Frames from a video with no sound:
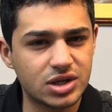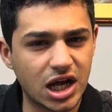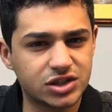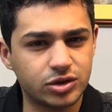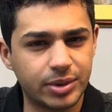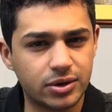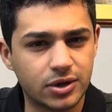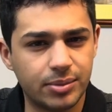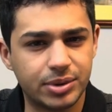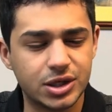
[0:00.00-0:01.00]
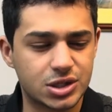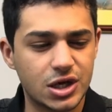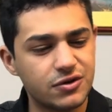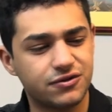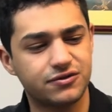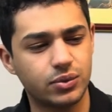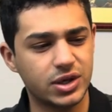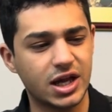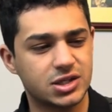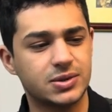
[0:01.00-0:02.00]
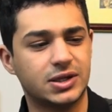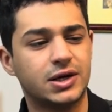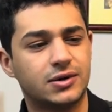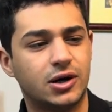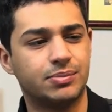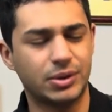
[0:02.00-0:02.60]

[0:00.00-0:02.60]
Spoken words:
Nashville barrel companies if we get to it later on.